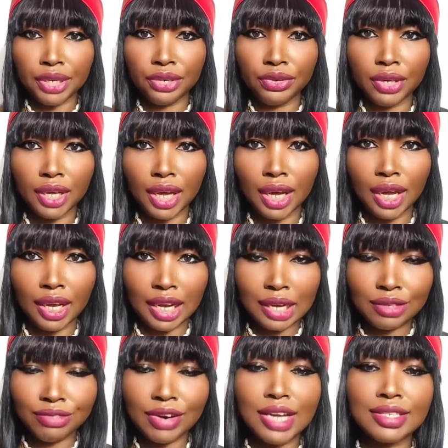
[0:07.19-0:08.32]
New Year in
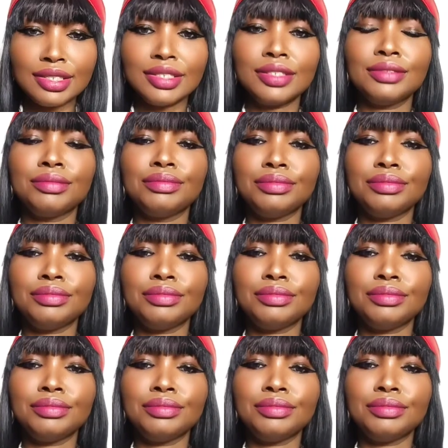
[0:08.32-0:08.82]
advance.